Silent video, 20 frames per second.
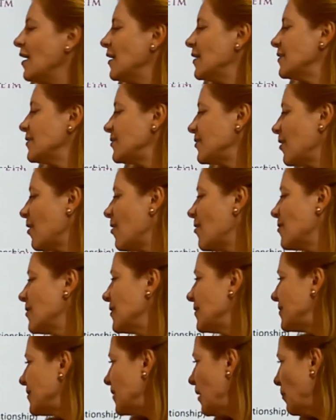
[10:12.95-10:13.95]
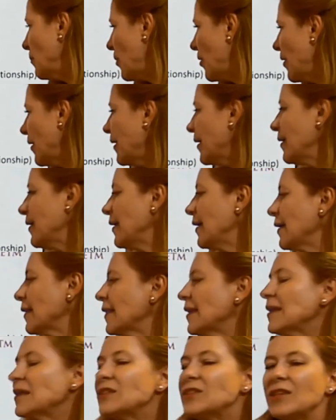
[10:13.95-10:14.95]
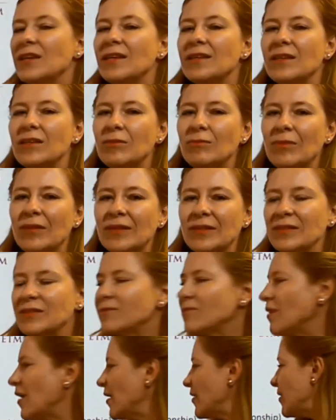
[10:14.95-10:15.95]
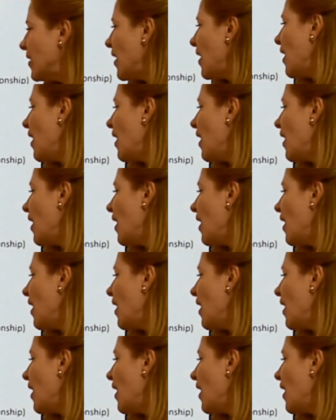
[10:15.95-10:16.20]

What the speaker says: So it's in American English, and it means that